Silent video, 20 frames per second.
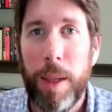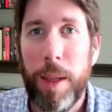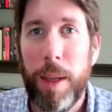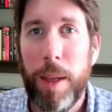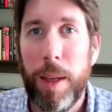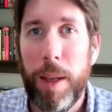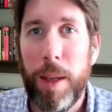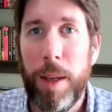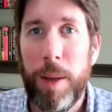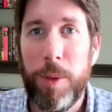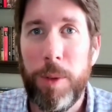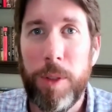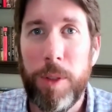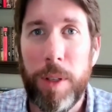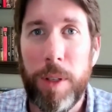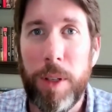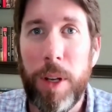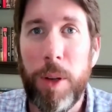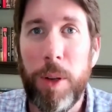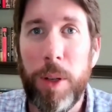I was
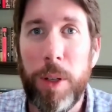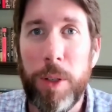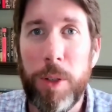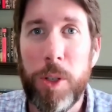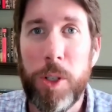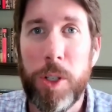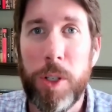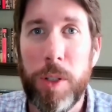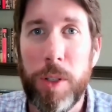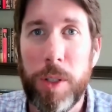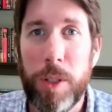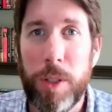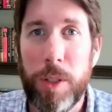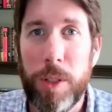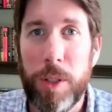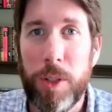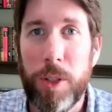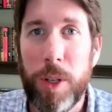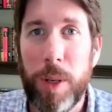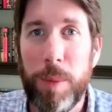under no illusions
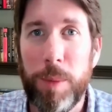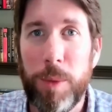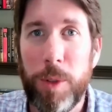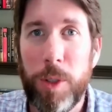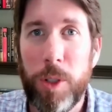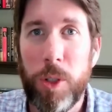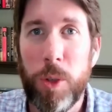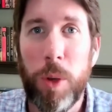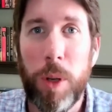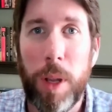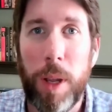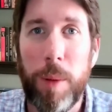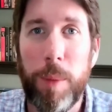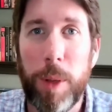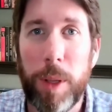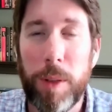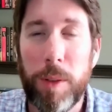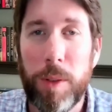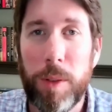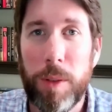as to Trump's
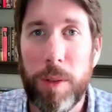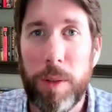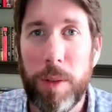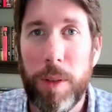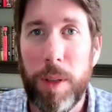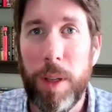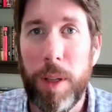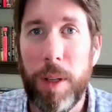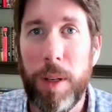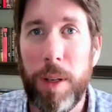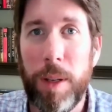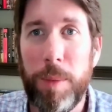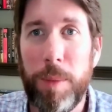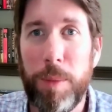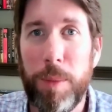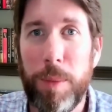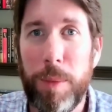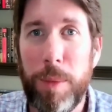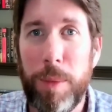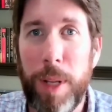shortcomings, and I
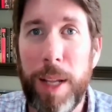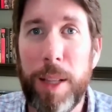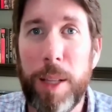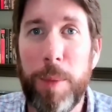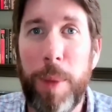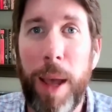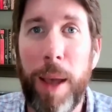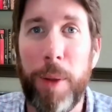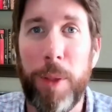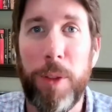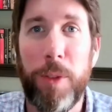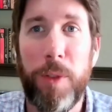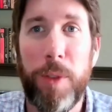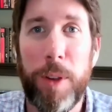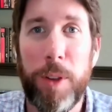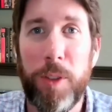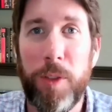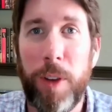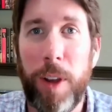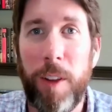laid them out in the
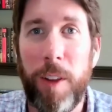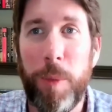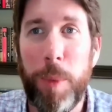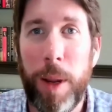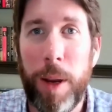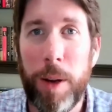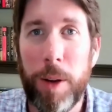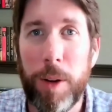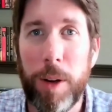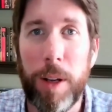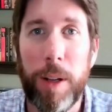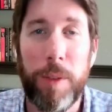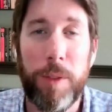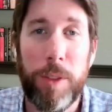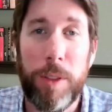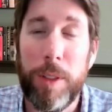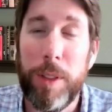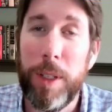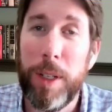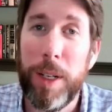first 5
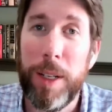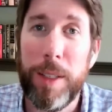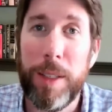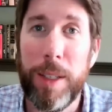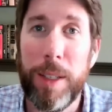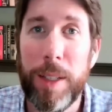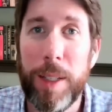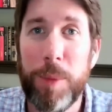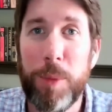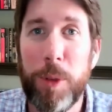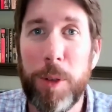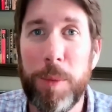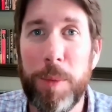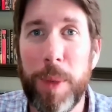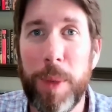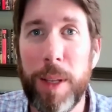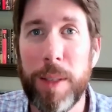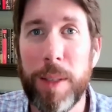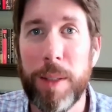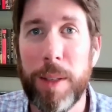paragraphs. And then I said, the
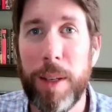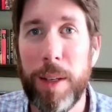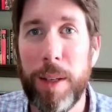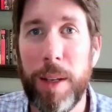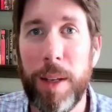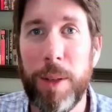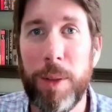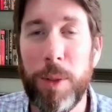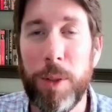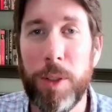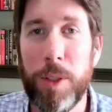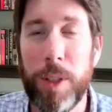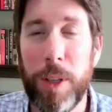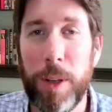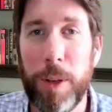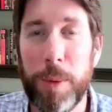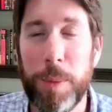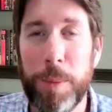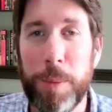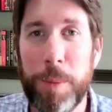problem is I
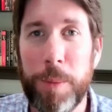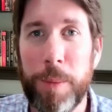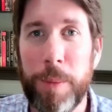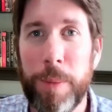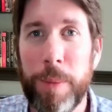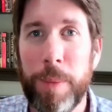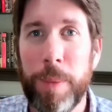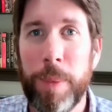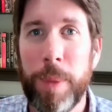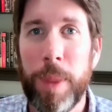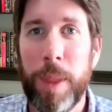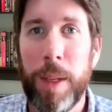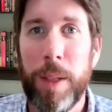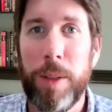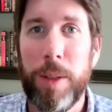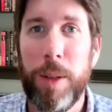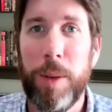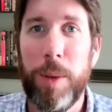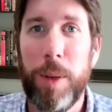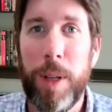also
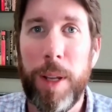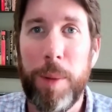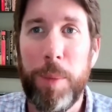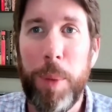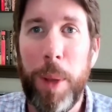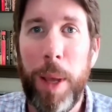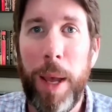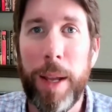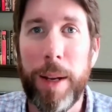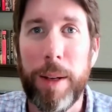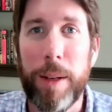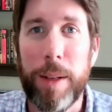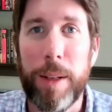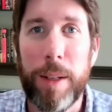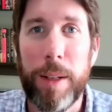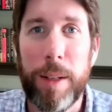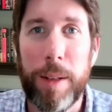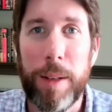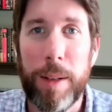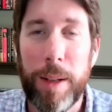don't like Biden.
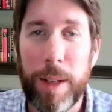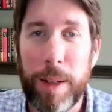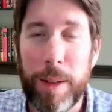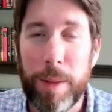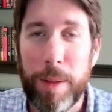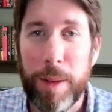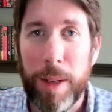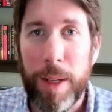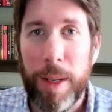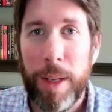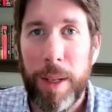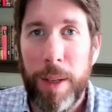And